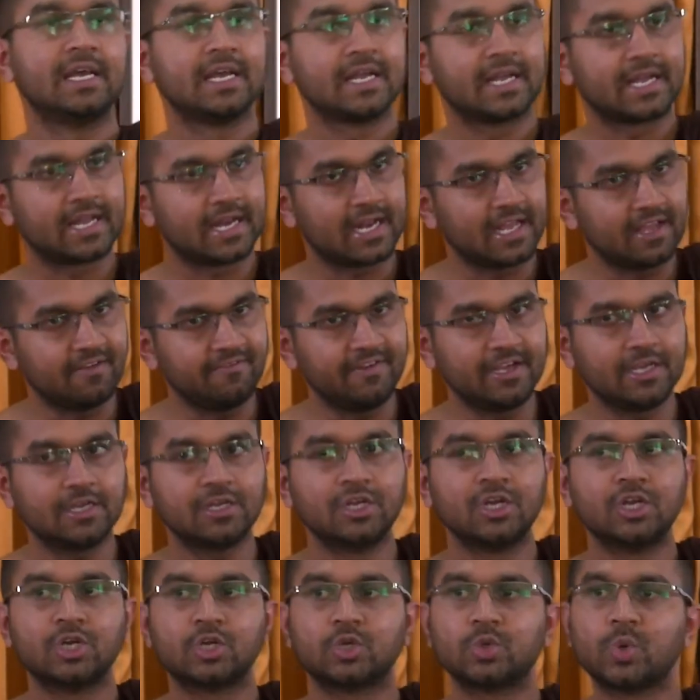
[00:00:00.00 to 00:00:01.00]

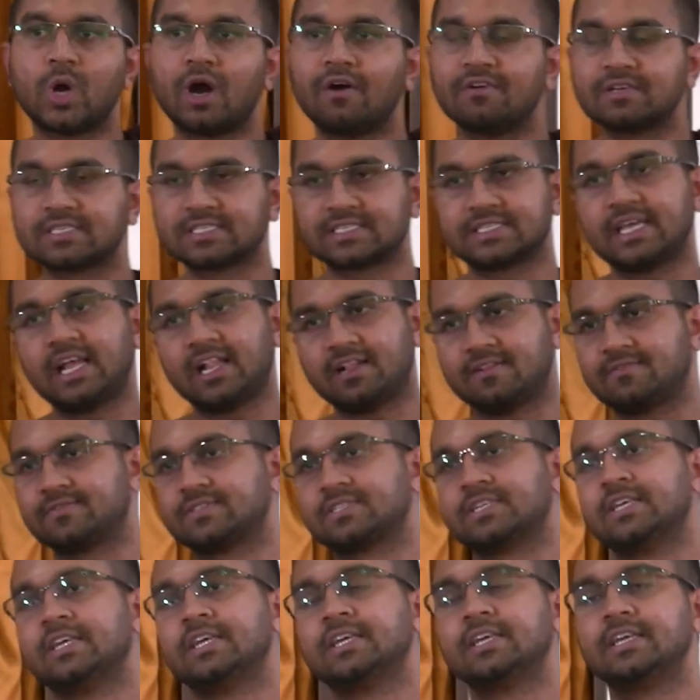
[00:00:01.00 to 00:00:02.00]
craving to ourselves
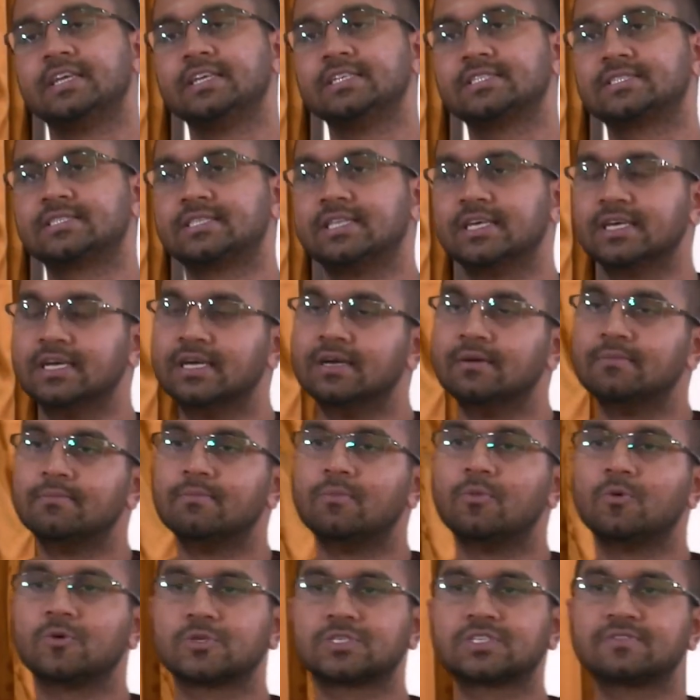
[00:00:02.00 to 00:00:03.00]
is the
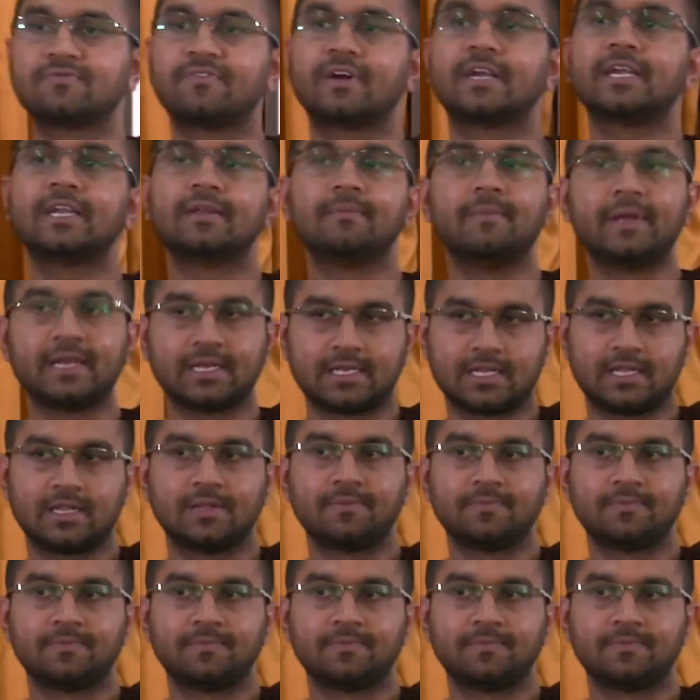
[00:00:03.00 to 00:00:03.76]
most fundamental.